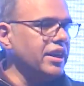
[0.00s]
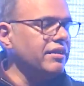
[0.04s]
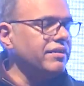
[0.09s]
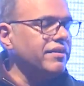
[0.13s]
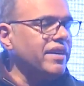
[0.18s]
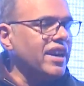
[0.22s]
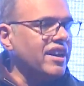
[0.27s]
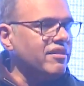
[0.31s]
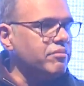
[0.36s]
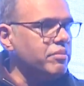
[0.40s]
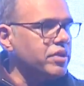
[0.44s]

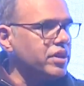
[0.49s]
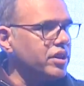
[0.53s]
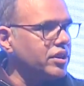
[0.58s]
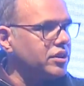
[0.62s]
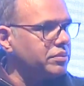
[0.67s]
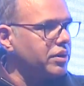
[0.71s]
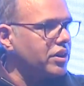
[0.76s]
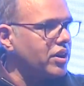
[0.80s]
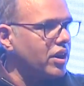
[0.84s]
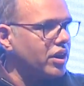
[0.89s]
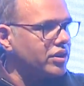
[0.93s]
5 minutes
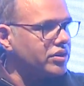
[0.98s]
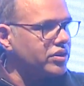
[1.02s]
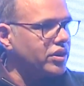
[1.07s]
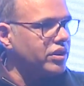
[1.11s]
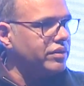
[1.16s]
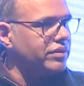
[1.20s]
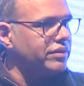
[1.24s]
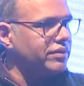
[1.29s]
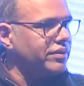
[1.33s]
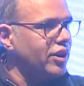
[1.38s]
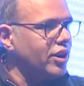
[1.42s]
because
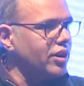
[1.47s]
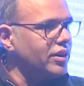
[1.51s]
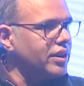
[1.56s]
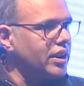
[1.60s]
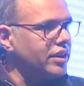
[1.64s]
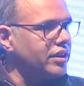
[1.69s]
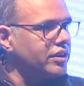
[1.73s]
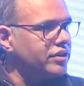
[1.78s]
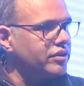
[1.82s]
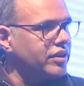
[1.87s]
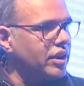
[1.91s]
of all
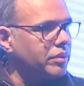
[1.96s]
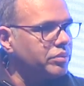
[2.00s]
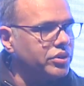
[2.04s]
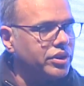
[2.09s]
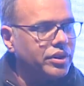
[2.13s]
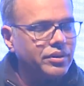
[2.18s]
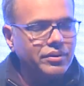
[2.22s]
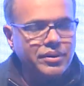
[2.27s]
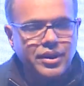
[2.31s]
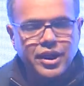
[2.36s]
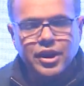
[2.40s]
the
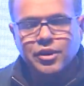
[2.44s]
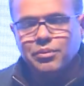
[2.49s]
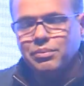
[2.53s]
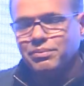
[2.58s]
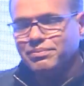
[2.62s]
disruption. Yeah.